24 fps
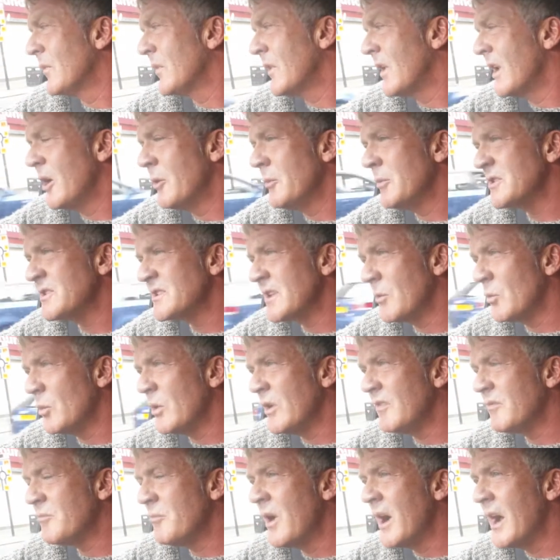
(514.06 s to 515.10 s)
helmets that
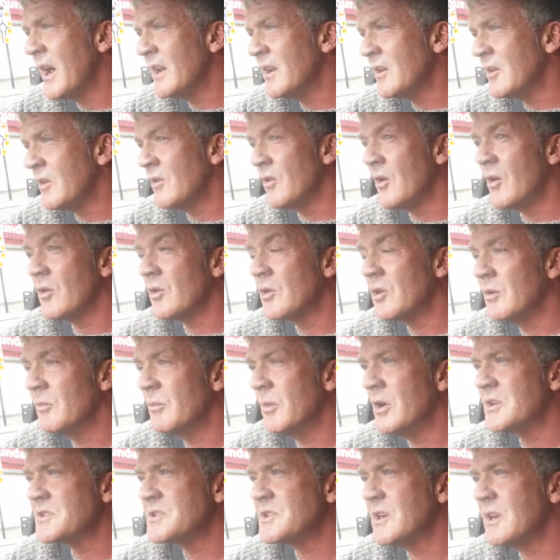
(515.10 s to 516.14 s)
we've made are not
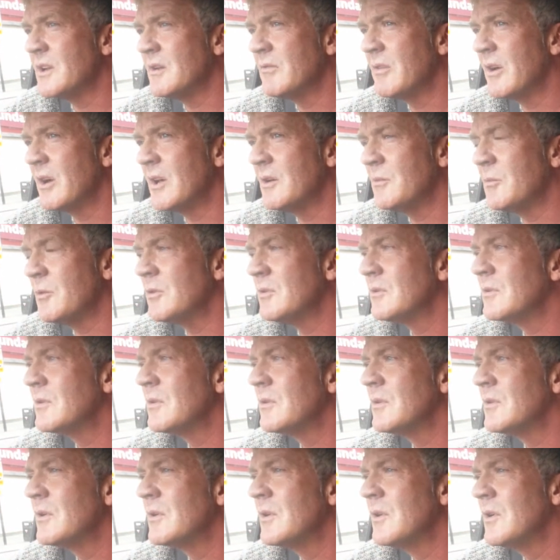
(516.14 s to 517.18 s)
commercially available.
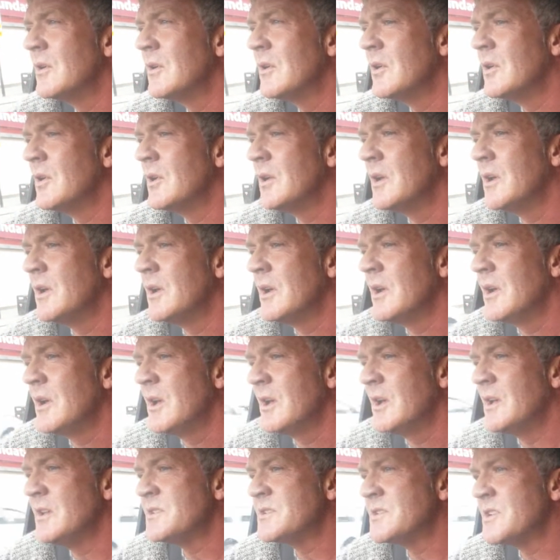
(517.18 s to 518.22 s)

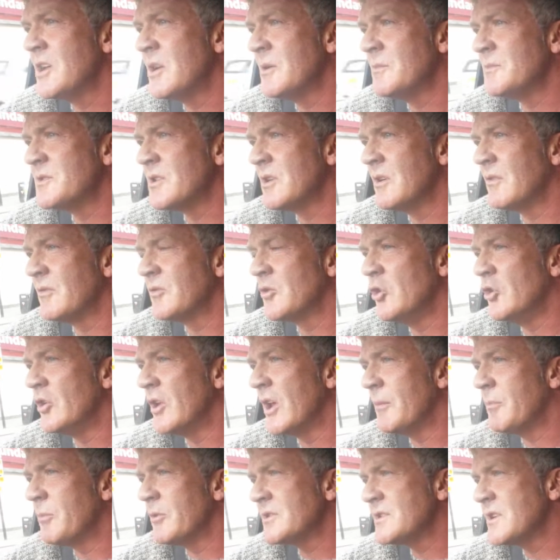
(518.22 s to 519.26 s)
In terms of good
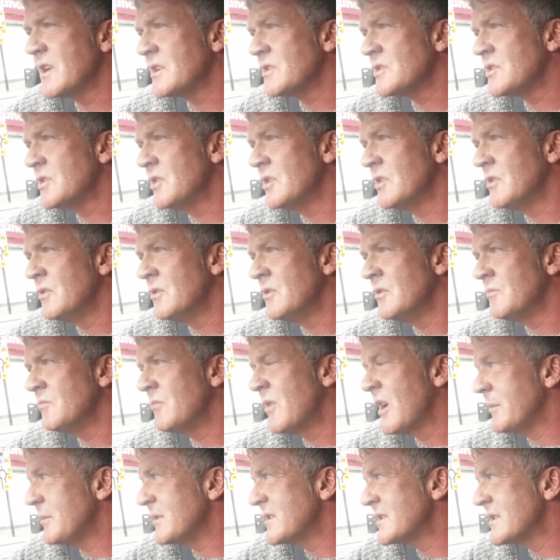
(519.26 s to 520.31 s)
head protection,
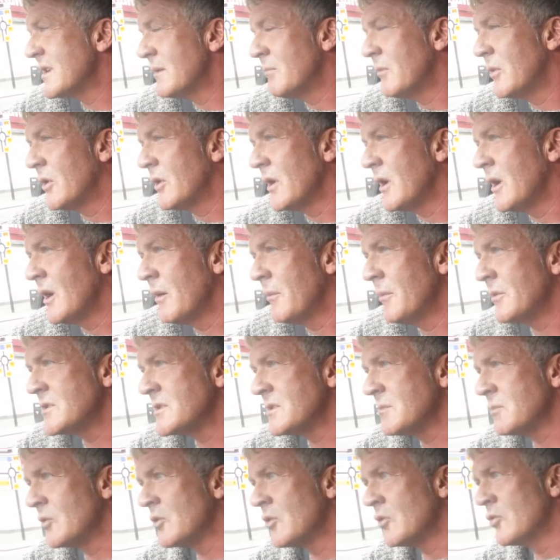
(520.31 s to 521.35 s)
maybe some body armour,
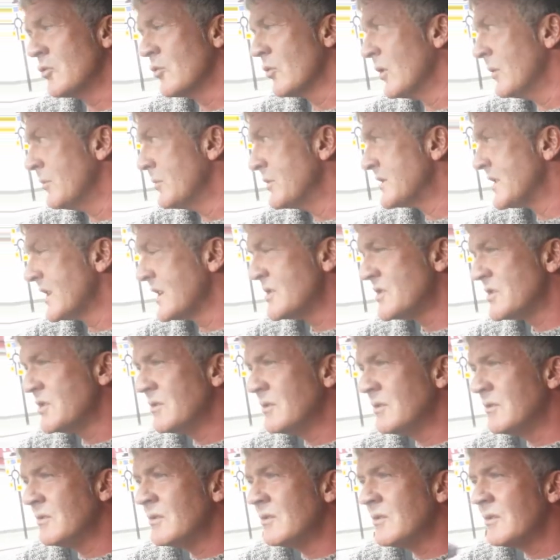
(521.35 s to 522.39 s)
some good groin
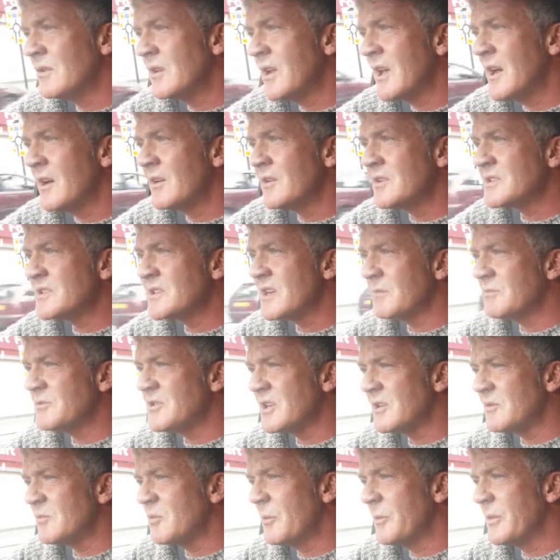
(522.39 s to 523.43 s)
protection. Now the
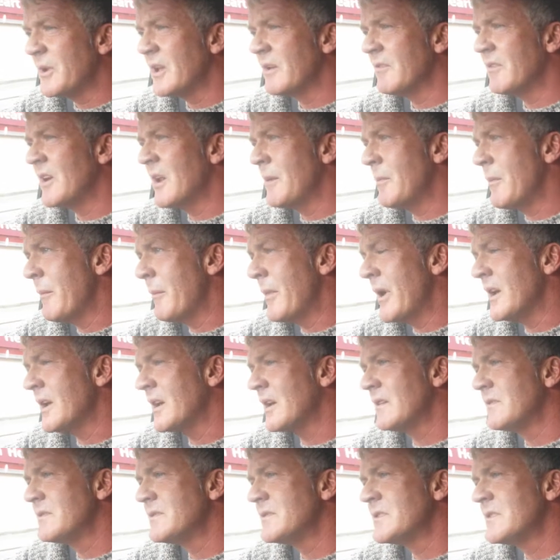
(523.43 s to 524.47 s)
subject will be given MMA
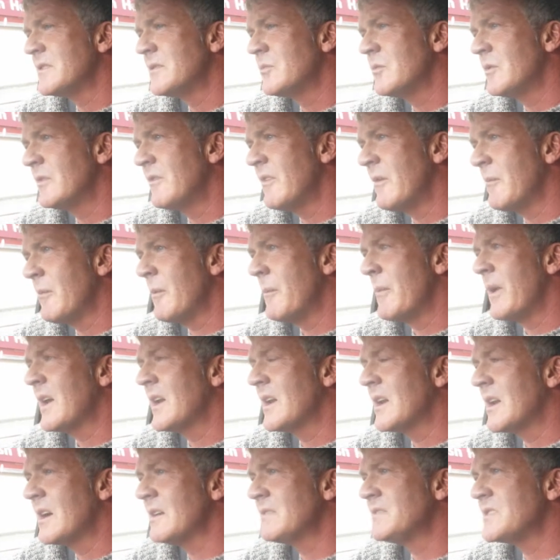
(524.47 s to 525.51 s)
gloves. With MMA
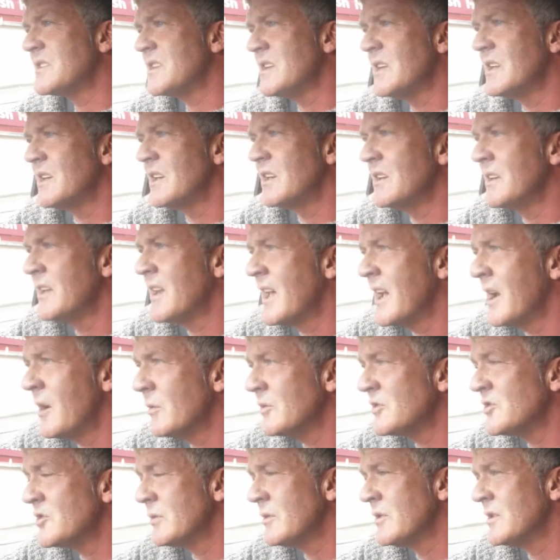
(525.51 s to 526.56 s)
gloves, he can now,
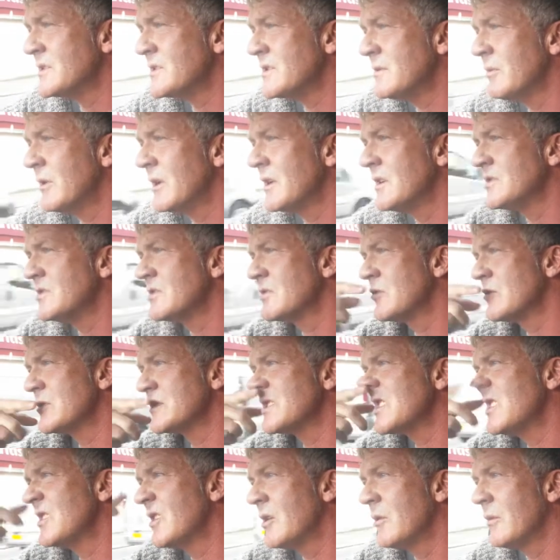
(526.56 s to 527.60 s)
during a simulation or a
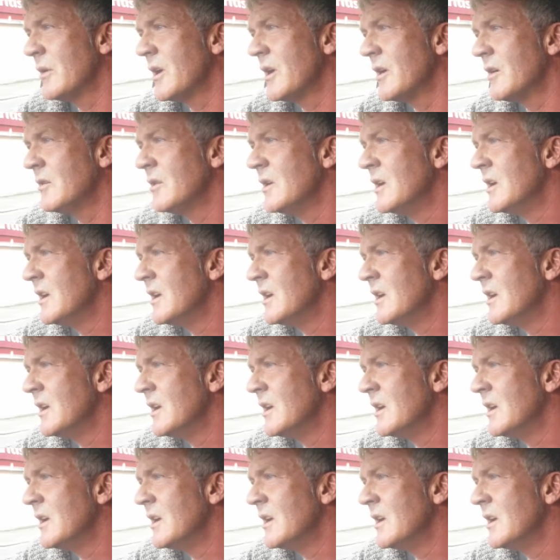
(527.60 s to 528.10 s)
scenario,